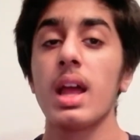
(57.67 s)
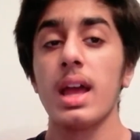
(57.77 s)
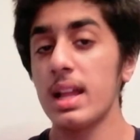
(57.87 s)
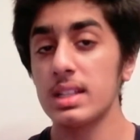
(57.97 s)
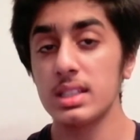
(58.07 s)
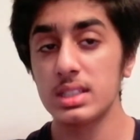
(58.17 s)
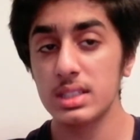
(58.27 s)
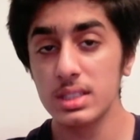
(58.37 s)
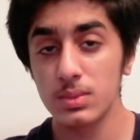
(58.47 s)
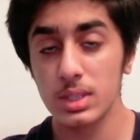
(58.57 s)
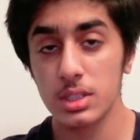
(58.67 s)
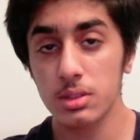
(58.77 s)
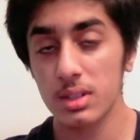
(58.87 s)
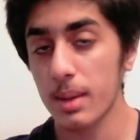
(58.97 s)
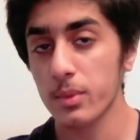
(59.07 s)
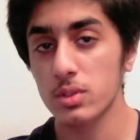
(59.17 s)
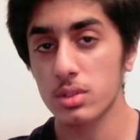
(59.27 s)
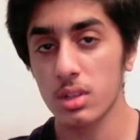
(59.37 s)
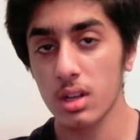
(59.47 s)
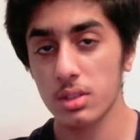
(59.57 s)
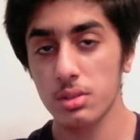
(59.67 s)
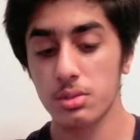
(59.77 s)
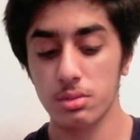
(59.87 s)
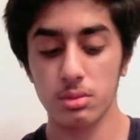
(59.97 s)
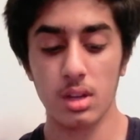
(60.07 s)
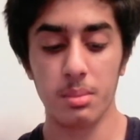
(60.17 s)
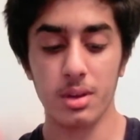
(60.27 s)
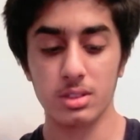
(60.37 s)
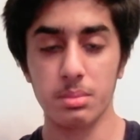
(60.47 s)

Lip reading: And in this video I'm going to talk you through about